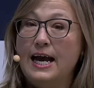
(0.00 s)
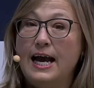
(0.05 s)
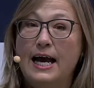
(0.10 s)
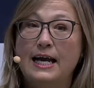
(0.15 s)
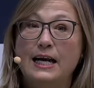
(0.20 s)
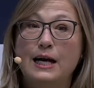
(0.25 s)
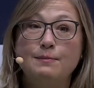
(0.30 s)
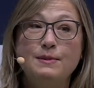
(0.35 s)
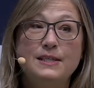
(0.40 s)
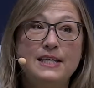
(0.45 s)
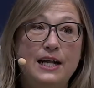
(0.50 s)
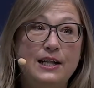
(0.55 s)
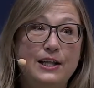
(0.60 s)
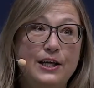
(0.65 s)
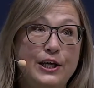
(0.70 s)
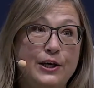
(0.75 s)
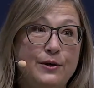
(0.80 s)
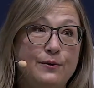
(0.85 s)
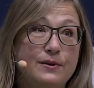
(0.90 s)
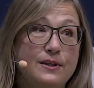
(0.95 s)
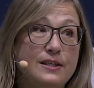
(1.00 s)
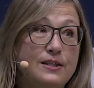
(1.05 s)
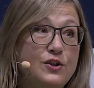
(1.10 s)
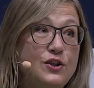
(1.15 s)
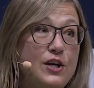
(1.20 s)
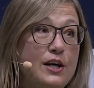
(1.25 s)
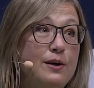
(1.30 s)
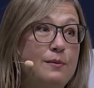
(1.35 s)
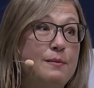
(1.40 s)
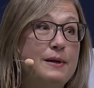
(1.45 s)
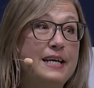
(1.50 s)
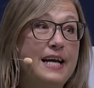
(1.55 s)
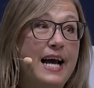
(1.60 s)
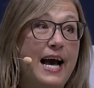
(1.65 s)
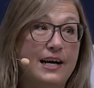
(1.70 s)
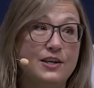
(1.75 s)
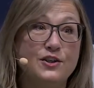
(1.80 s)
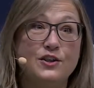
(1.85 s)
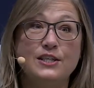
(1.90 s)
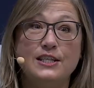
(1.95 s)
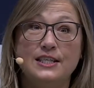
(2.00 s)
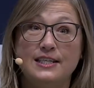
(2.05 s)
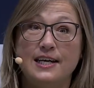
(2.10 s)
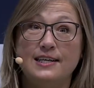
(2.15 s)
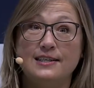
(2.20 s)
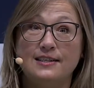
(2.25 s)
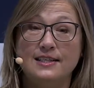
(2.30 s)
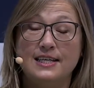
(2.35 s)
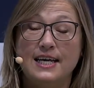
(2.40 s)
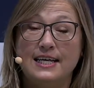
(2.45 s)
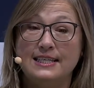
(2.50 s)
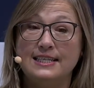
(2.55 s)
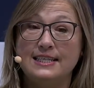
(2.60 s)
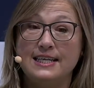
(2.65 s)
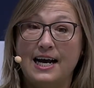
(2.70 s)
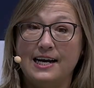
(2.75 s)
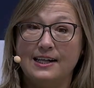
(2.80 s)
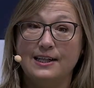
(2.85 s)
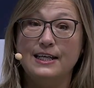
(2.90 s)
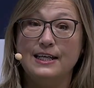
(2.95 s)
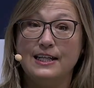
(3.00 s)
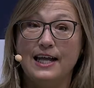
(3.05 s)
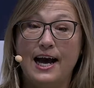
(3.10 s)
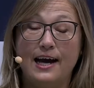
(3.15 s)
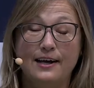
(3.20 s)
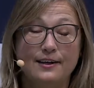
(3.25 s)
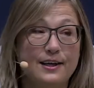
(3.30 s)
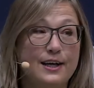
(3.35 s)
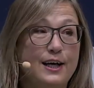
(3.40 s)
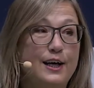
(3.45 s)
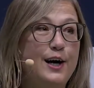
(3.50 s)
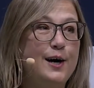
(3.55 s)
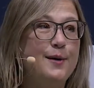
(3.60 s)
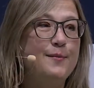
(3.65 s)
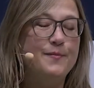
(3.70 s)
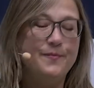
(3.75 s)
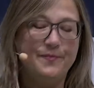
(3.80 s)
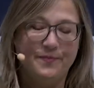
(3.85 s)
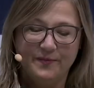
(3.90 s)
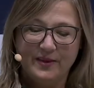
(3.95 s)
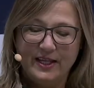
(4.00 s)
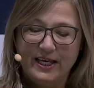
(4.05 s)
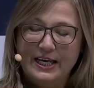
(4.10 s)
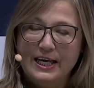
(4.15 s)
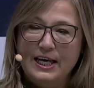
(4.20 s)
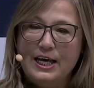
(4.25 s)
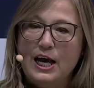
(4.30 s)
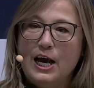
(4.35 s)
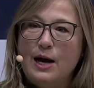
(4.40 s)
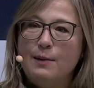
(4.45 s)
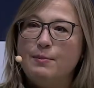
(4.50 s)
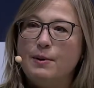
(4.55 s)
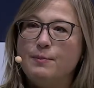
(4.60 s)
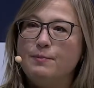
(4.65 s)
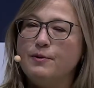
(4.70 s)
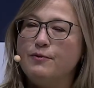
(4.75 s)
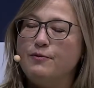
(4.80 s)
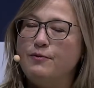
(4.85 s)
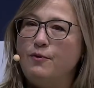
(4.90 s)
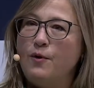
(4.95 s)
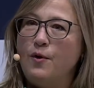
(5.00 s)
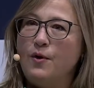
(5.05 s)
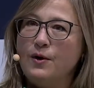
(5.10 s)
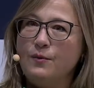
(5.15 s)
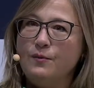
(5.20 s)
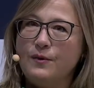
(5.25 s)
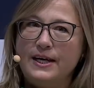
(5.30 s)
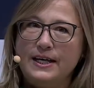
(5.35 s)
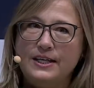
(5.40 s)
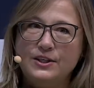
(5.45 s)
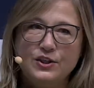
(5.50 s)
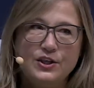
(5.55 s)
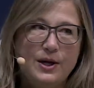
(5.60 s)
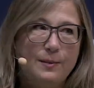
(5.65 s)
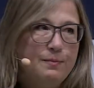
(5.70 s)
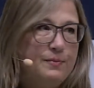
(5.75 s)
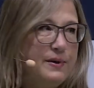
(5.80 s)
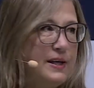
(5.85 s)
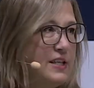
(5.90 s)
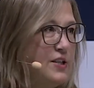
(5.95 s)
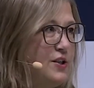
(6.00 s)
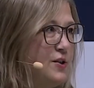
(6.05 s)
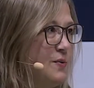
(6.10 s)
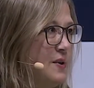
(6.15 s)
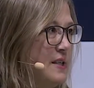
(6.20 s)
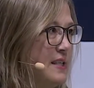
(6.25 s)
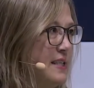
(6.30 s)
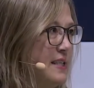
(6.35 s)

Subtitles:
And I'm telling you, this gentleman actually does exactly that. But before we jump into a